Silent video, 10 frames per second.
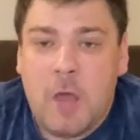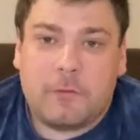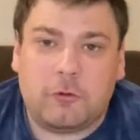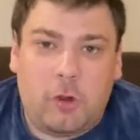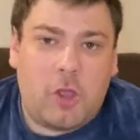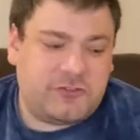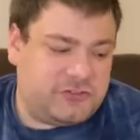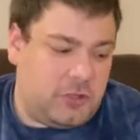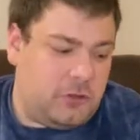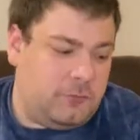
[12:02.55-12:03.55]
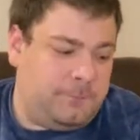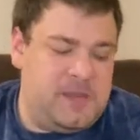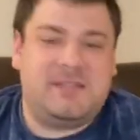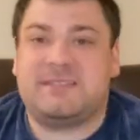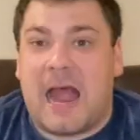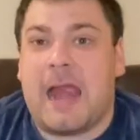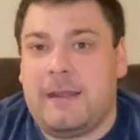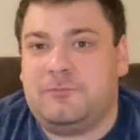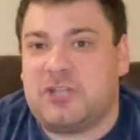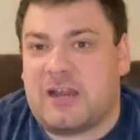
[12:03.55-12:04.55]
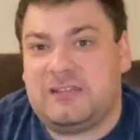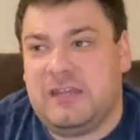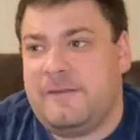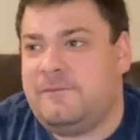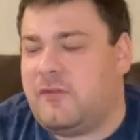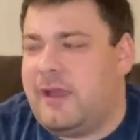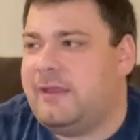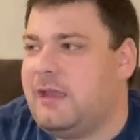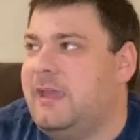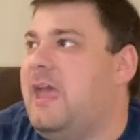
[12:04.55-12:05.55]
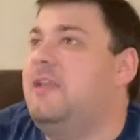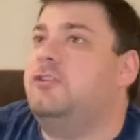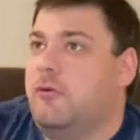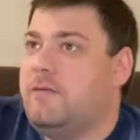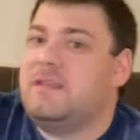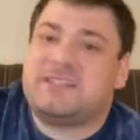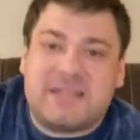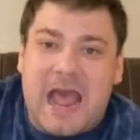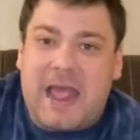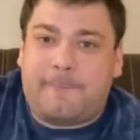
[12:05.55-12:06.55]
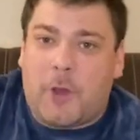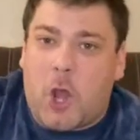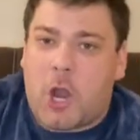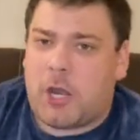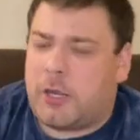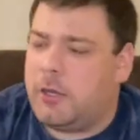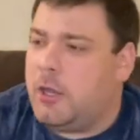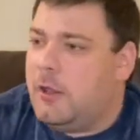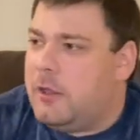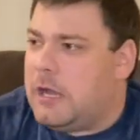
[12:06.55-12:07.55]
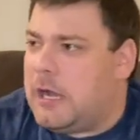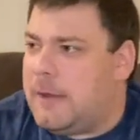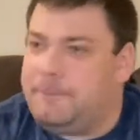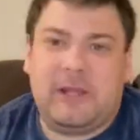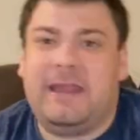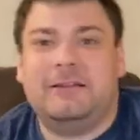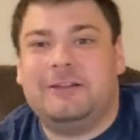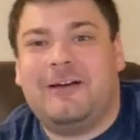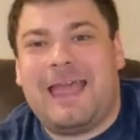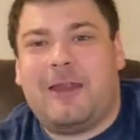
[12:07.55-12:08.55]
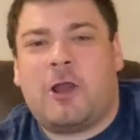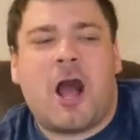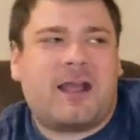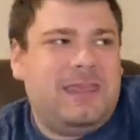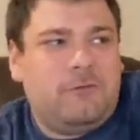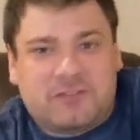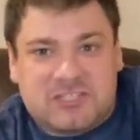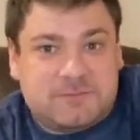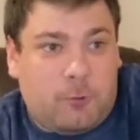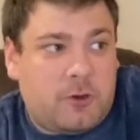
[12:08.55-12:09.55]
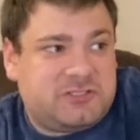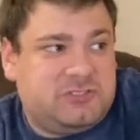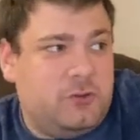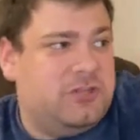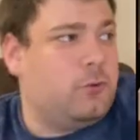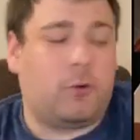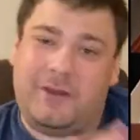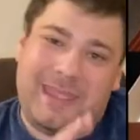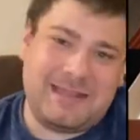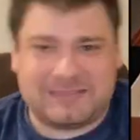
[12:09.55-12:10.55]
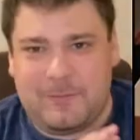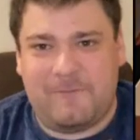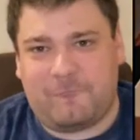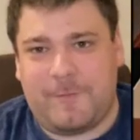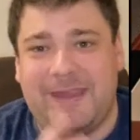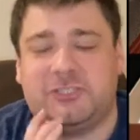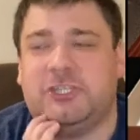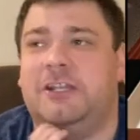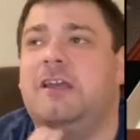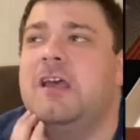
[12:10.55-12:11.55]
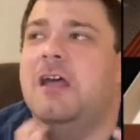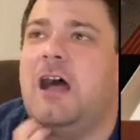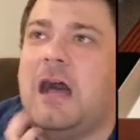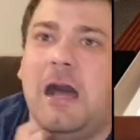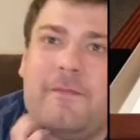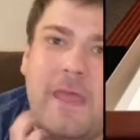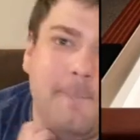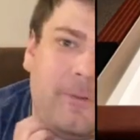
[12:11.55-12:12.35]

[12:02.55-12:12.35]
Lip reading: There will also be side objectives, like, again, doing the snack bar, playing a little air hockey with the sports student in order to get some information, then